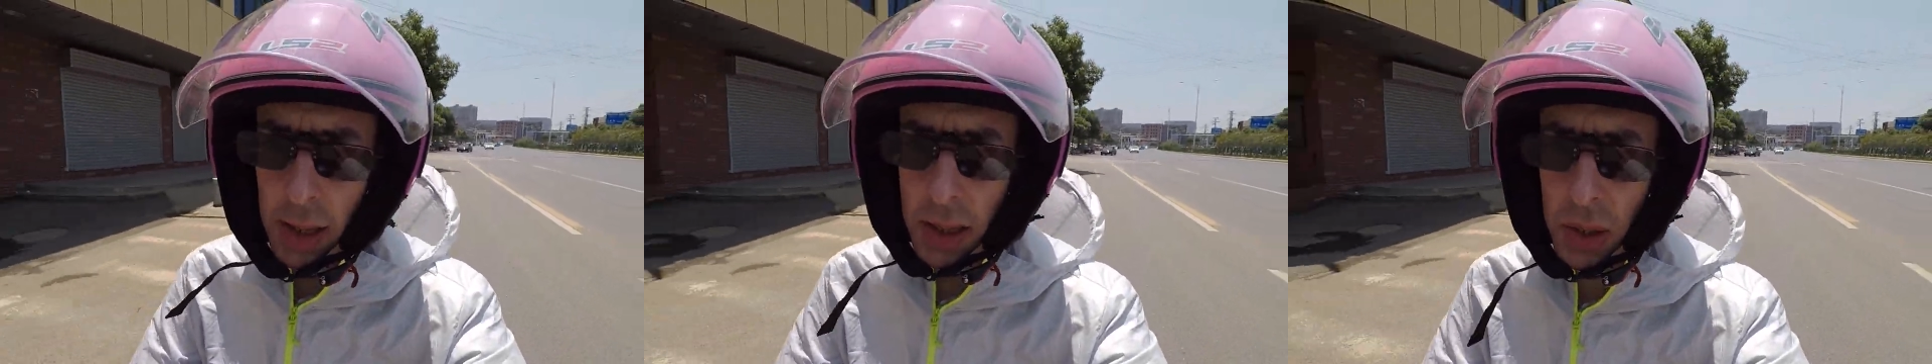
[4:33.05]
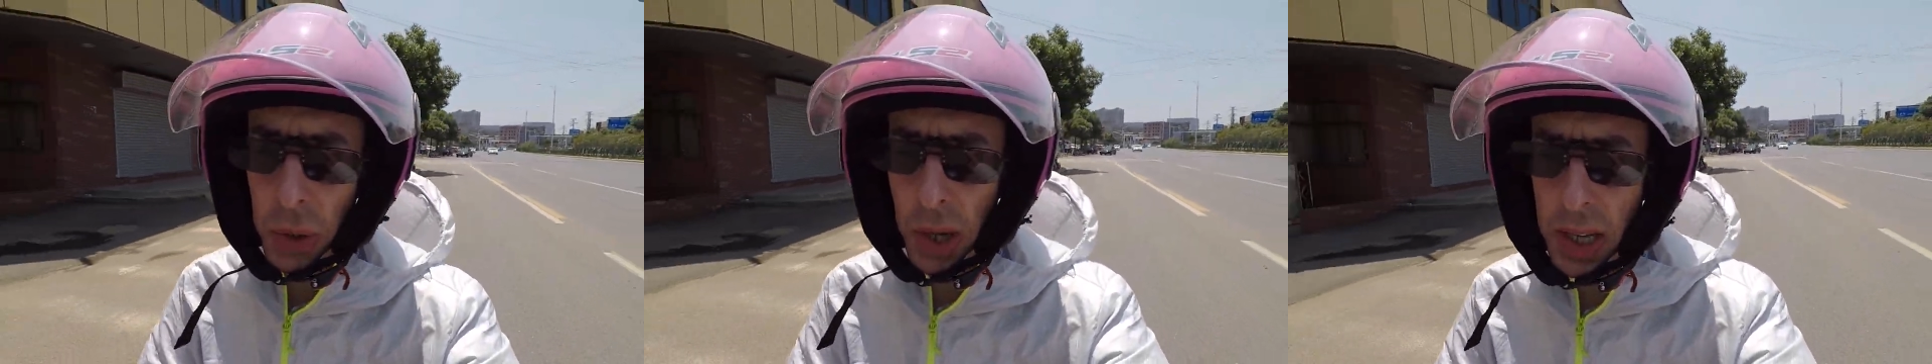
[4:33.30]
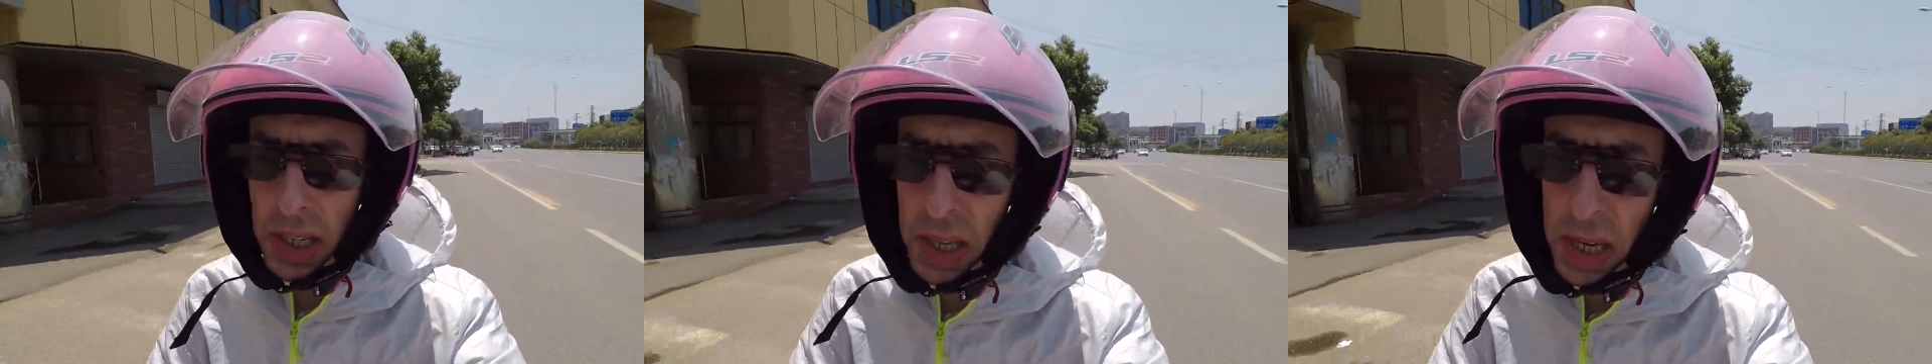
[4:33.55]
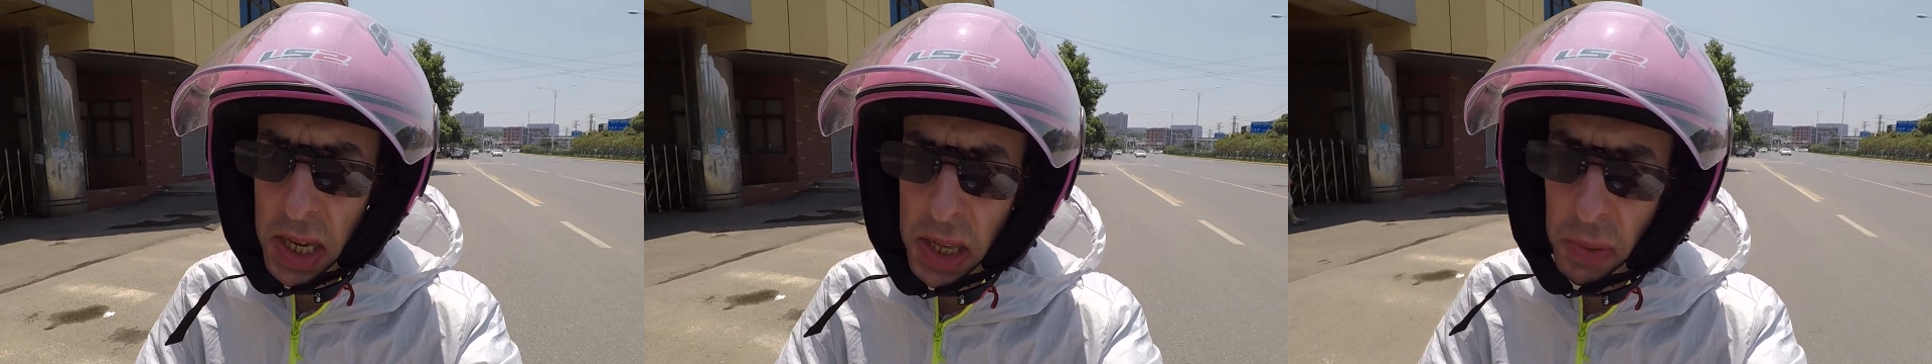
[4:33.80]
so I
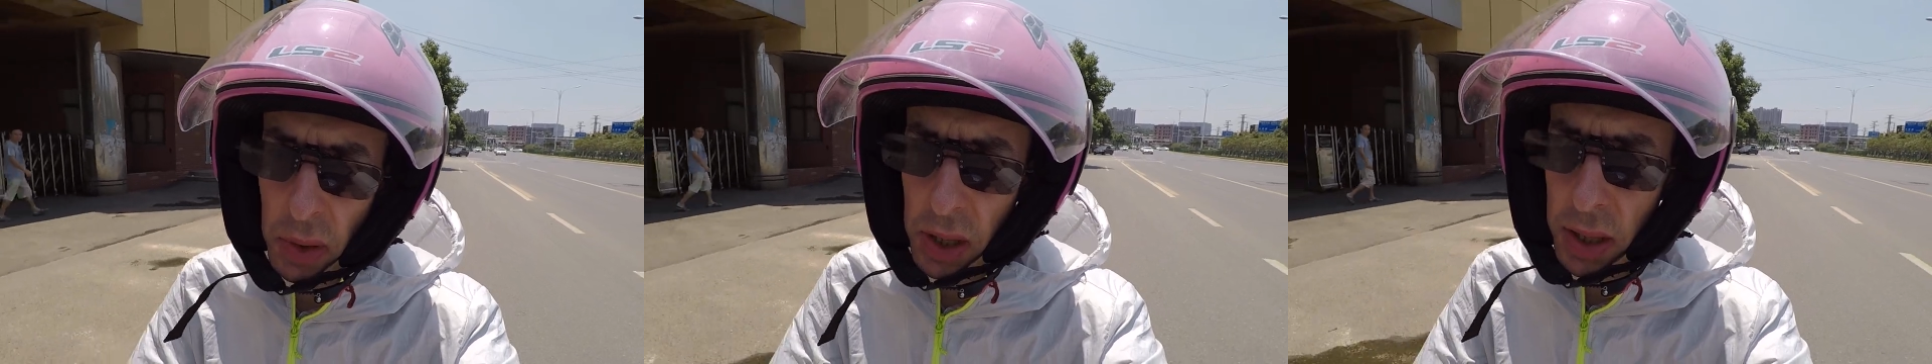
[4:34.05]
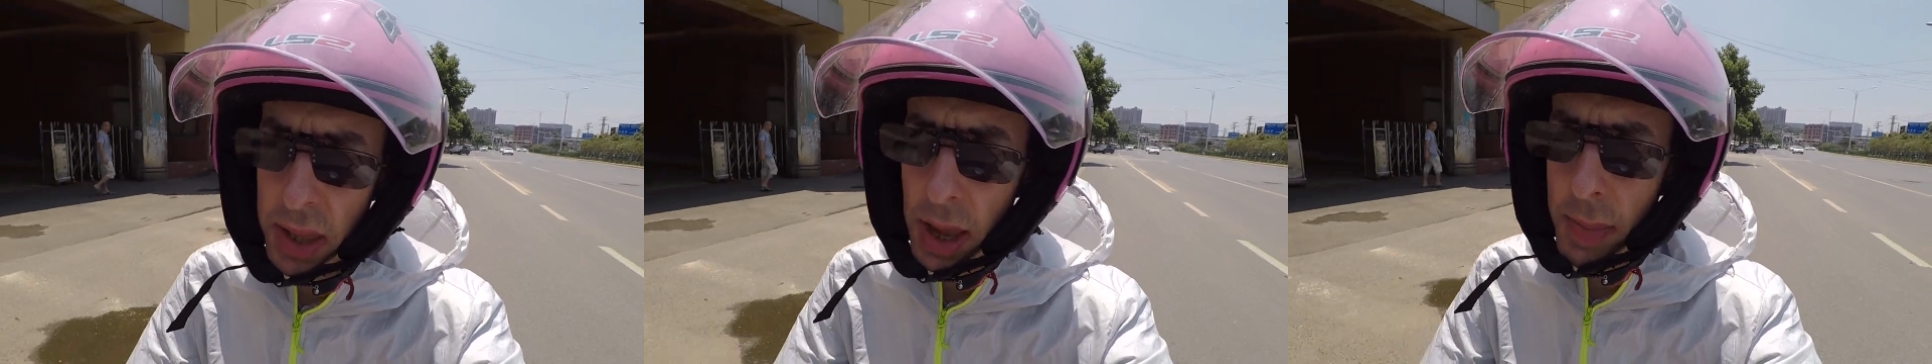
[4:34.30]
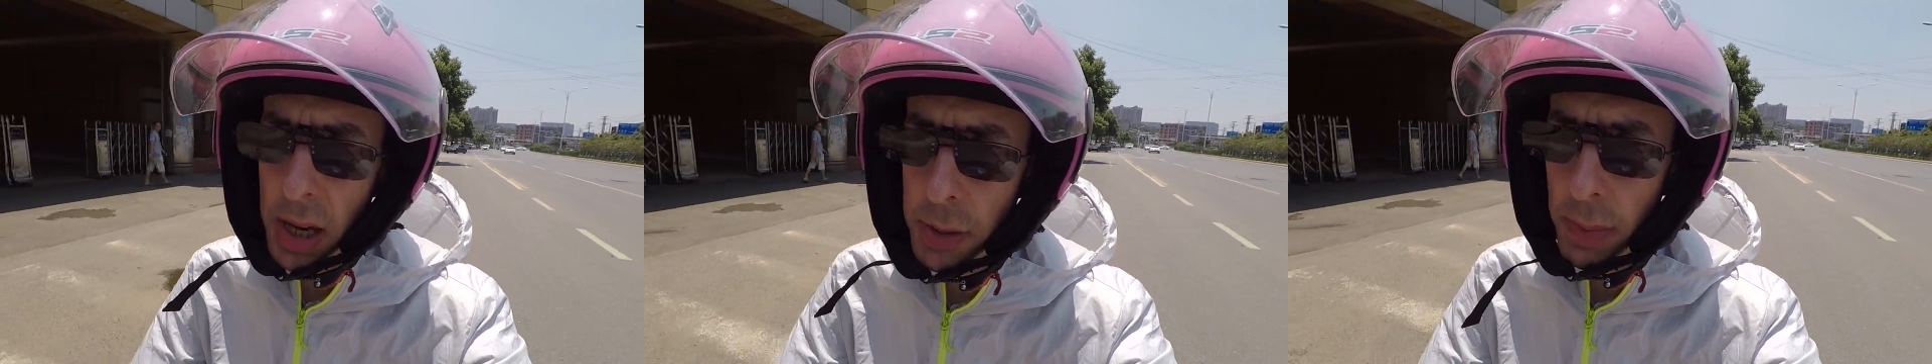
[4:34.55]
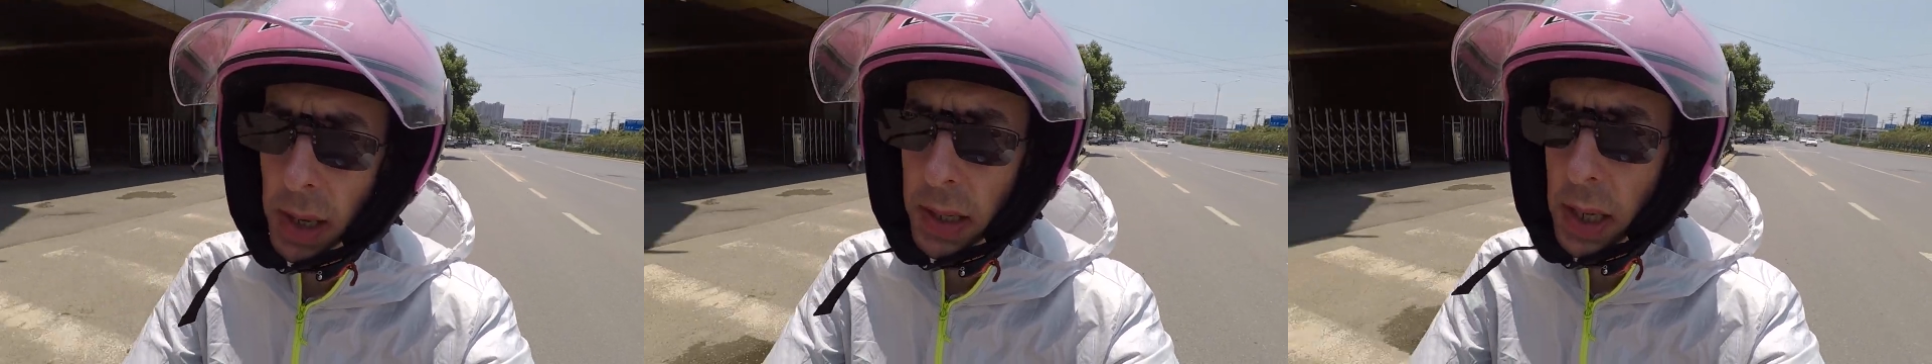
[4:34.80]
think it will not damage
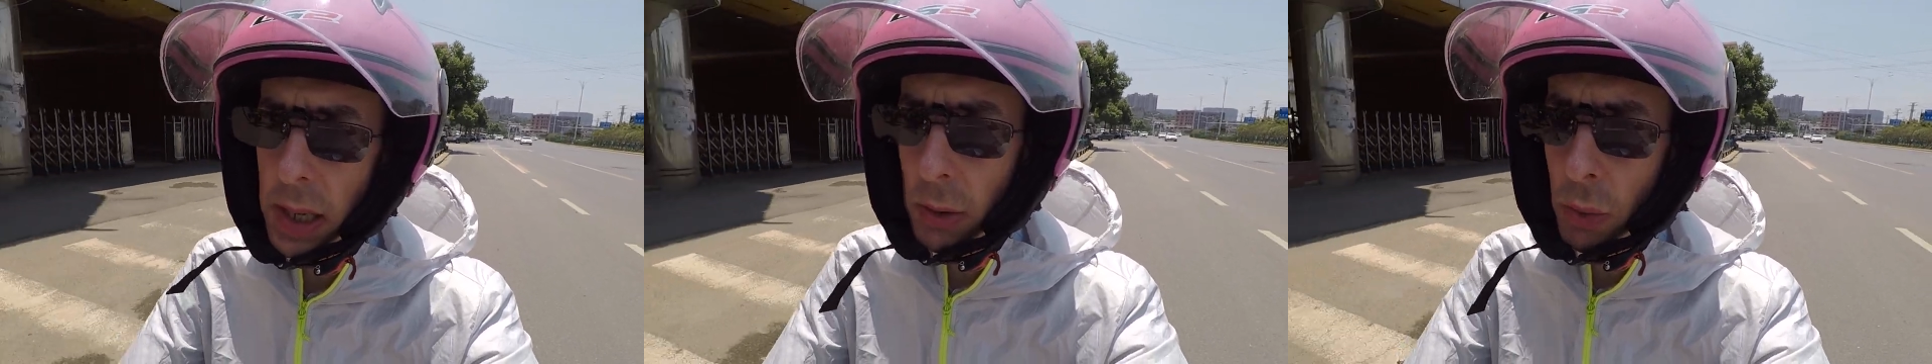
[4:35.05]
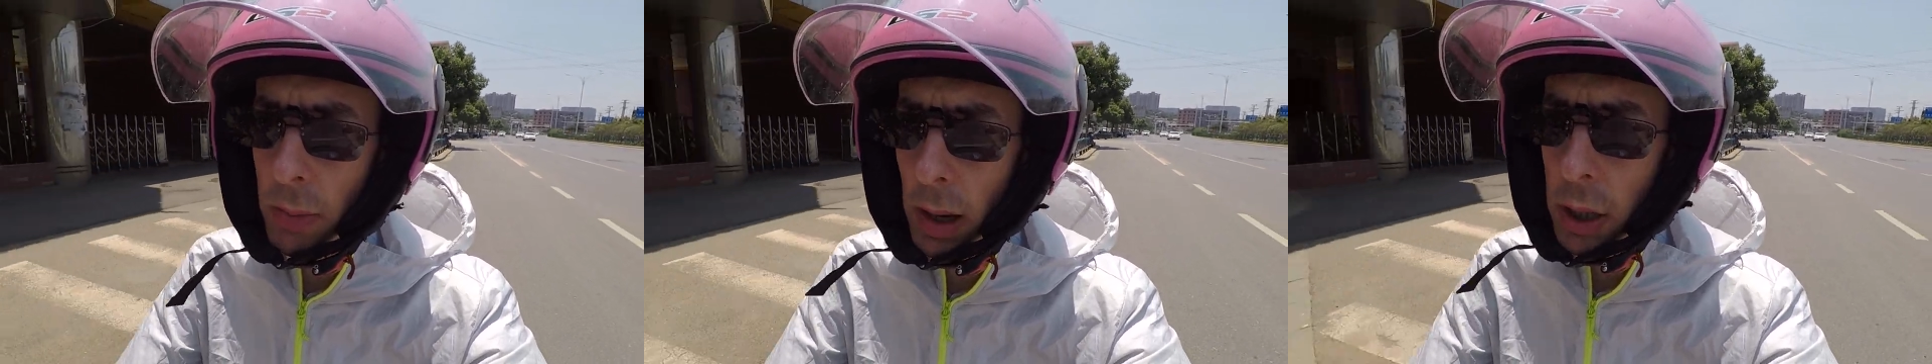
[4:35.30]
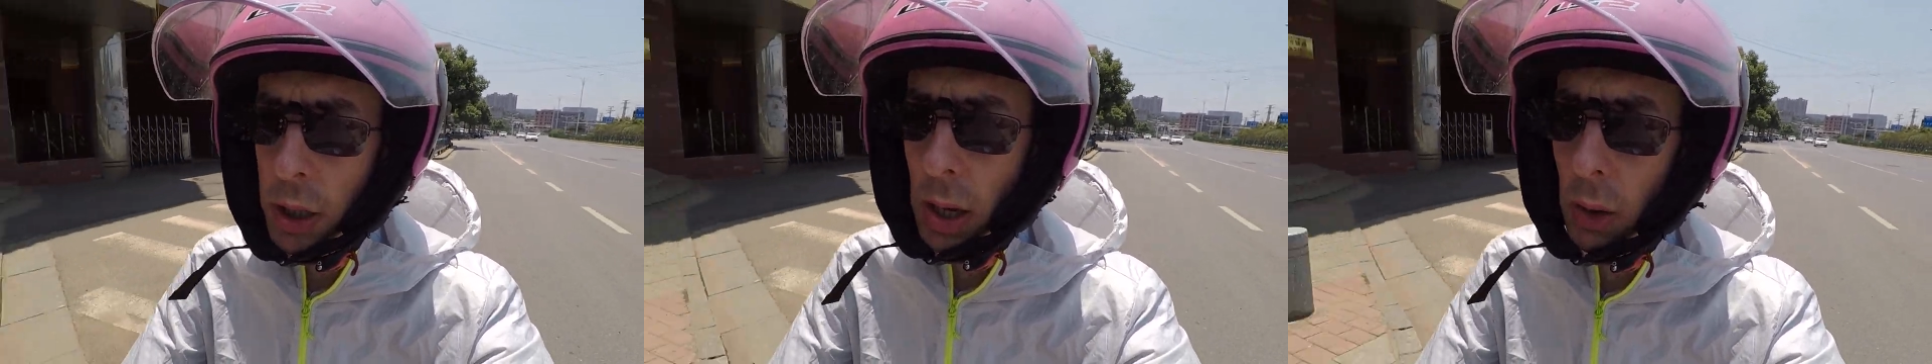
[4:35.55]
my skin too much.